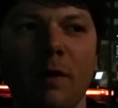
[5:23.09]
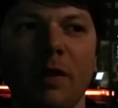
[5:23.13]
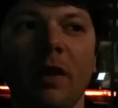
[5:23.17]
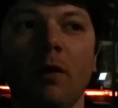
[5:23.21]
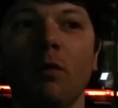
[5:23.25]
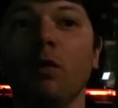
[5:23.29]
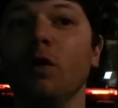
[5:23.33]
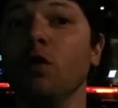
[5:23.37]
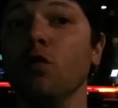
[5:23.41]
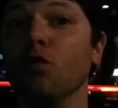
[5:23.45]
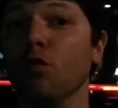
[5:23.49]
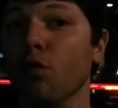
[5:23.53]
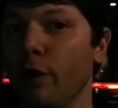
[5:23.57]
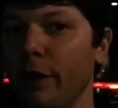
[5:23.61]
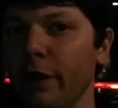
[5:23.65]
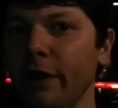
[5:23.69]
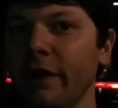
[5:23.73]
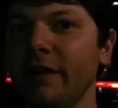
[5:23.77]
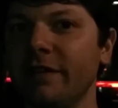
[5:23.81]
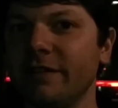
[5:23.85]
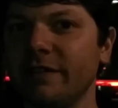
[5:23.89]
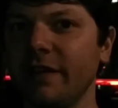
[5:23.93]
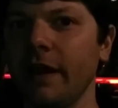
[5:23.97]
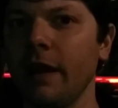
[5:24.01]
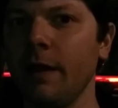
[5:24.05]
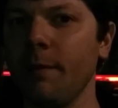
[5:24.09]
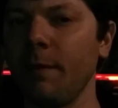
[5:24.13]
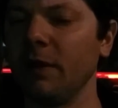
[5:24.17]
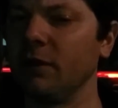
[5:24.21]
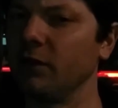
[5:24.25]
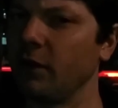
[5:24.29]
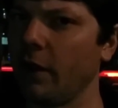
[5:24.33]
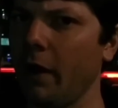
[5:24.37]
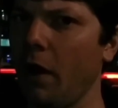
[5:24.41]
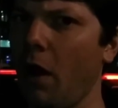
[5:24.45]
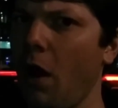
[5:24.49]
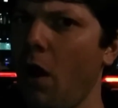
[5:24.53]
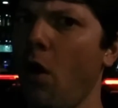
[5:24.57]
But then when you really see
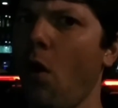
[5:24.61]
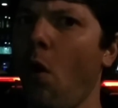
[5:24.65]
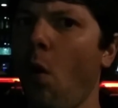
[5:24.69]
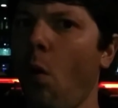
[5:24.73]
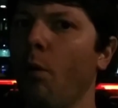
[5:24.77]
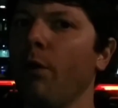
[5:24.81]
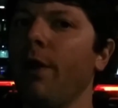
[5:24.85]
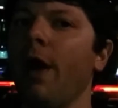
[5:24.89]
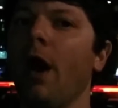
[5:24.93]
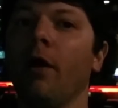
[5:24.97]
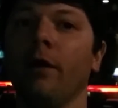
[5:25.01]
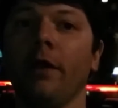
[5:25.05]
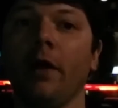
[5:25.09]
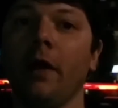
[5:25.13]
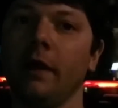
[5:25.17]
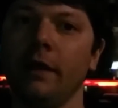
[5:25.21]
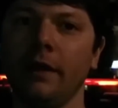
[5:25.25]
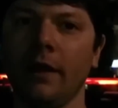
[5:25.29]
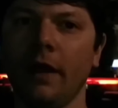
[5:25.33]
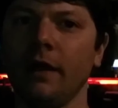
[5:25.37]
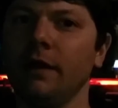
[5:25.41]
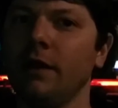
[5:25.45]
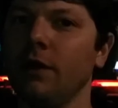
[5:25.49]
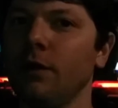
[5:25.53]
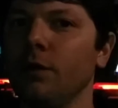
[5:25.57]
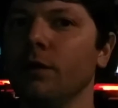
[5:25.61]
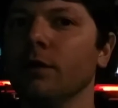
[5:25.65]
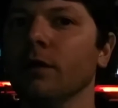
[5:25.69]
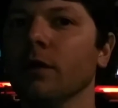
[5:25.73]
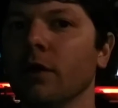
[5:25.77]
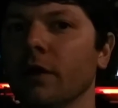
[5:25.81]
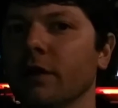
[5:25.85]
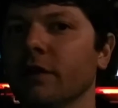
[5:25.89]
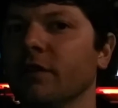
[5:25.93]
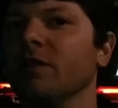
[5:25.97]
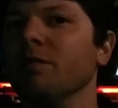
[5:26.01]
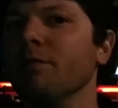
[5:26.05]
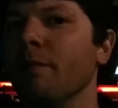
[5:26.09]
him, it's like, oh, no, that
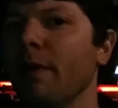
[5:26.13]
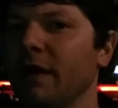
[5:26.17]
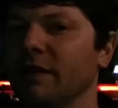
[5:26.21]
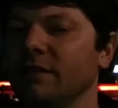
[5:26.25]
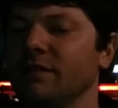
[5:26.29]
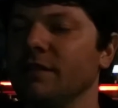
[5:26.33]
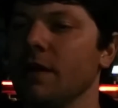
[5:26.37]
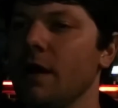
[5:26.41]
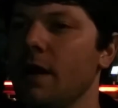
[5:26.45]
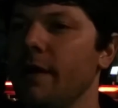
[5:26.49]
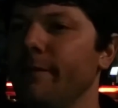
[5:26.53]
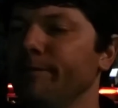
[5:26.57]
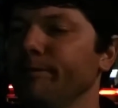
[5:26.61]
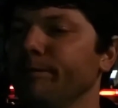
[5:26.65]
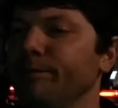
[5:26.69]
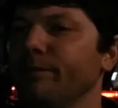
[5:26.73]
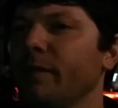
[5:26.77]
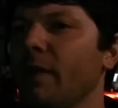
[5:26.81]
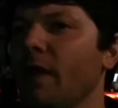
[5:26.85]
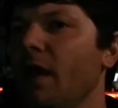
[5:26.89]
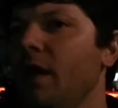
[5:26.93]
dude looks messed up.